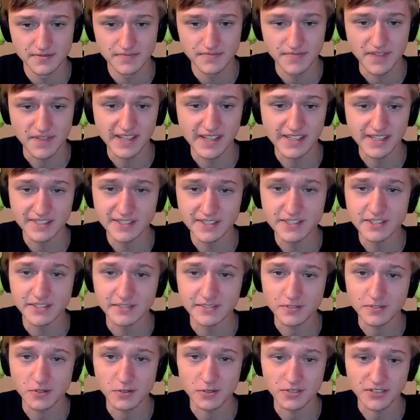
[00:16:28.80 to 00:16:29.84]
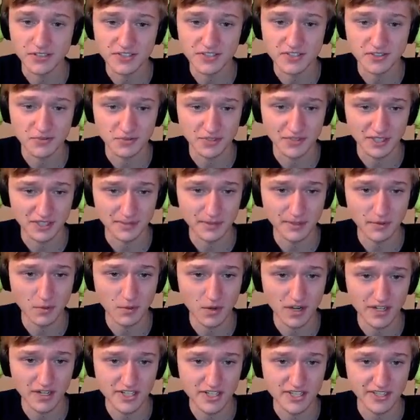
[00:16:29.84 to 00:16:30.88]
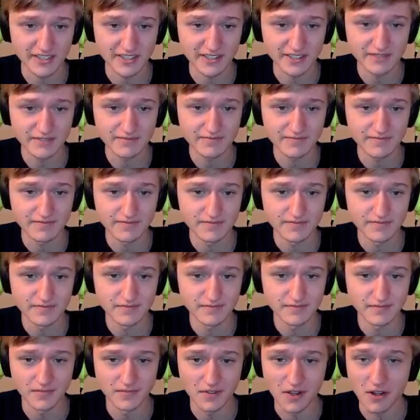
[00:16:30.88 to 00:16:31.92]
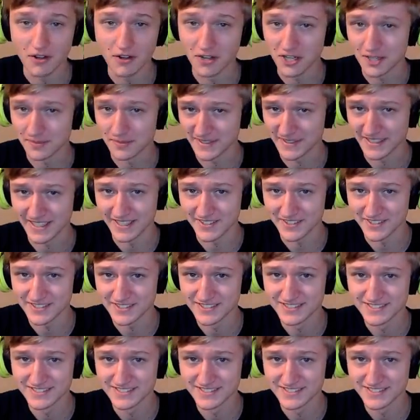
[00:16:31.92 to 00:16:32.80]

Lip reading: And, of course, we're going to be watching it all come together.